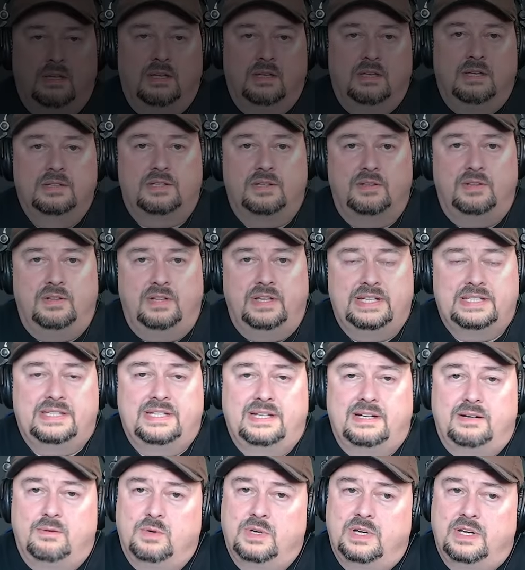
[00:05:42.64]
And so the last
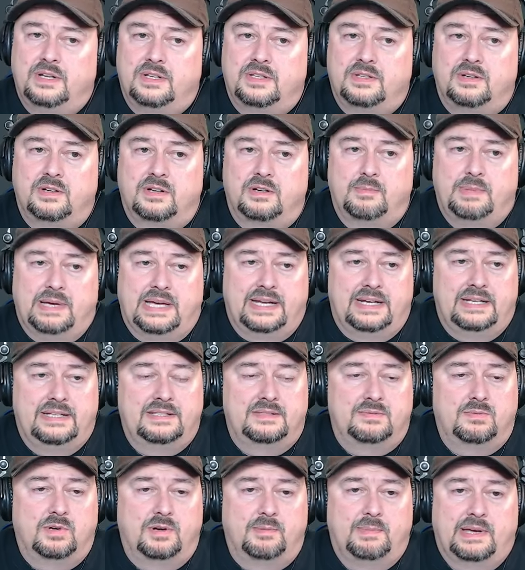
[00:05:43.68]
thing I wanted to talk about
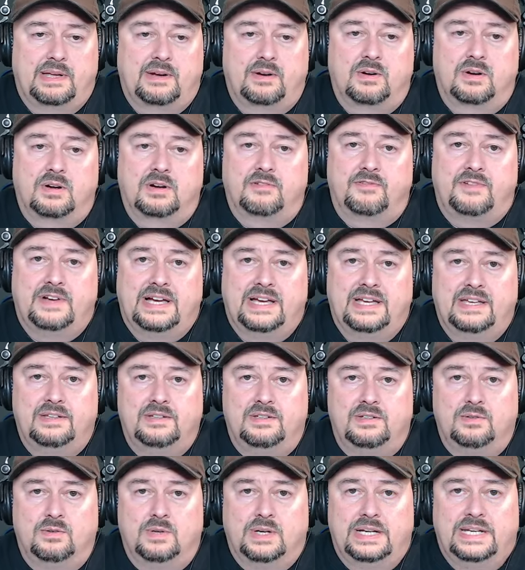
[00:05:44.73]
is, what about RFI and
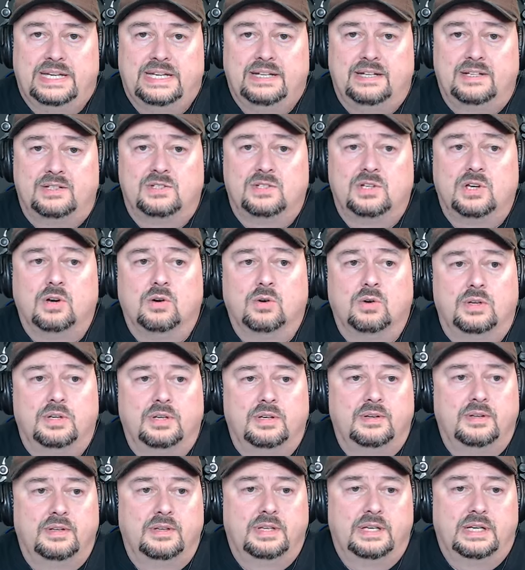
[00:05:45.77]
do I need a choke?
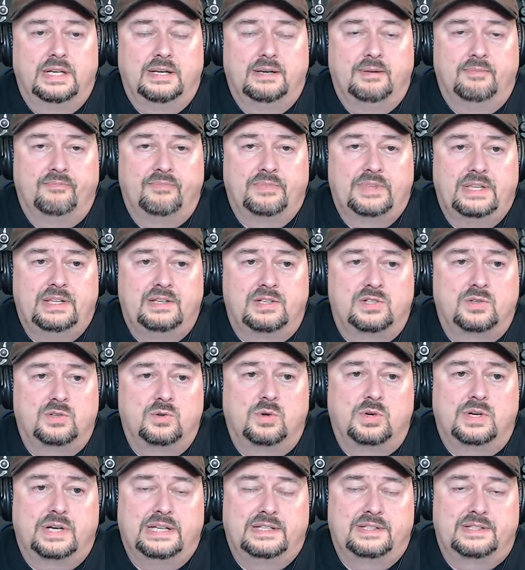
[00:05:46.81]
And the
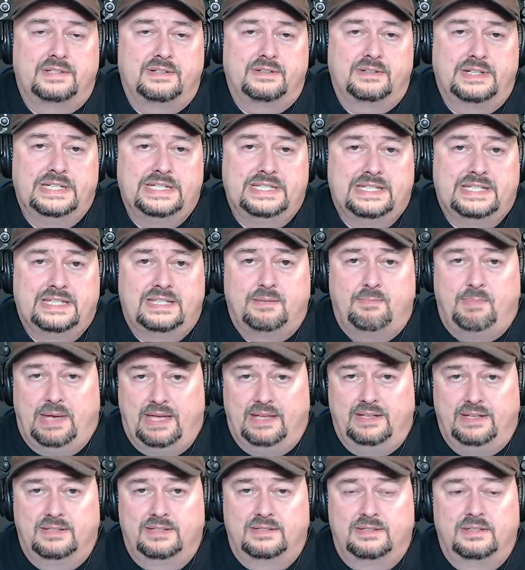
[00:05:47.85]
short answer is, it
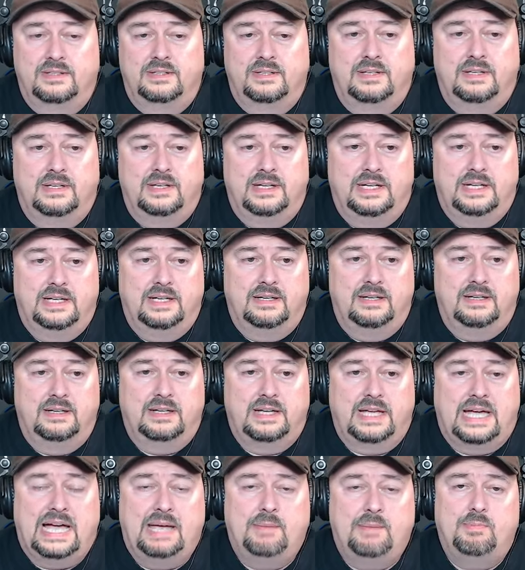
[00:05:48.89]
depends.
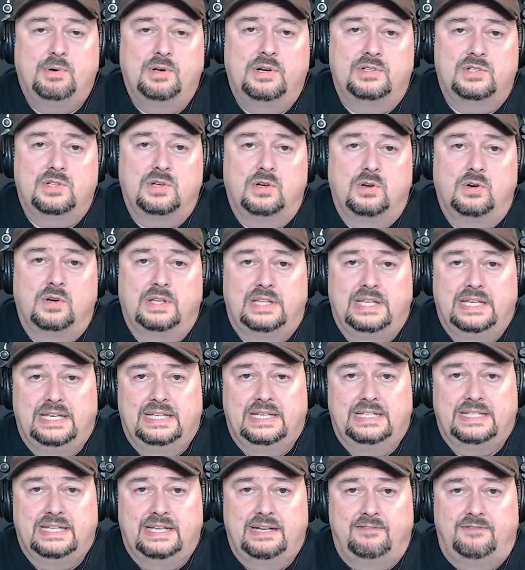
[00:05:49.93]
I put a choke at the
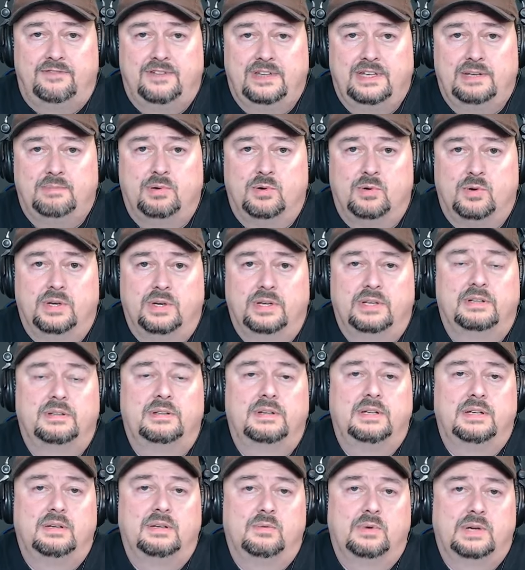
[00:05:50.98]
antenna feed point.
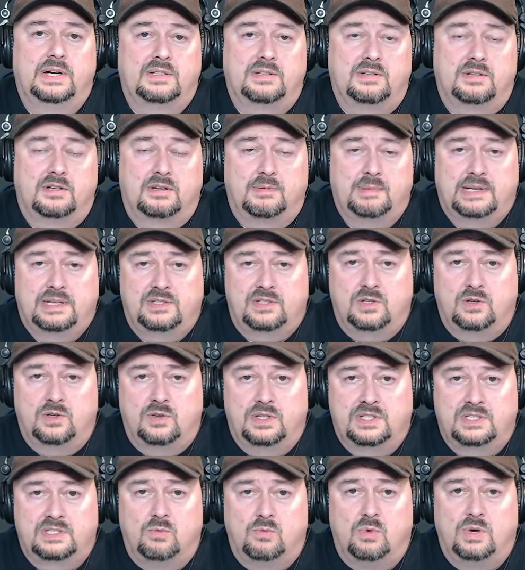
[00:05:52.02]
And when I talk about a choke,
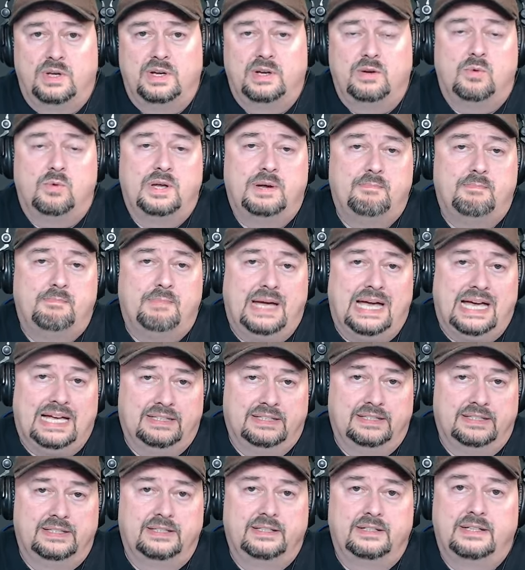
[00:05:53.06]
it's a 1-to-1
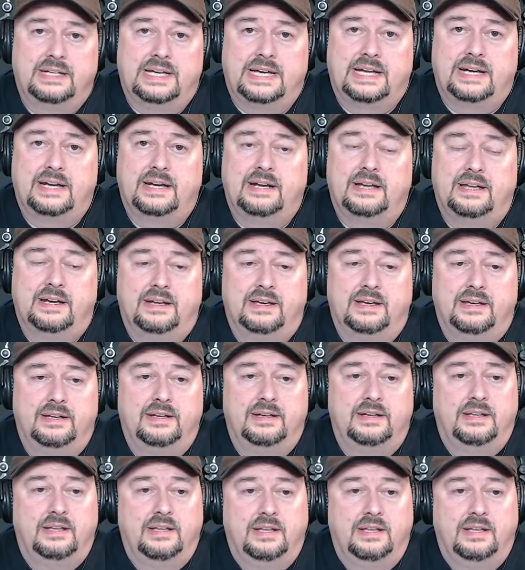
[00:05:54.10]
Balun, not an Unun,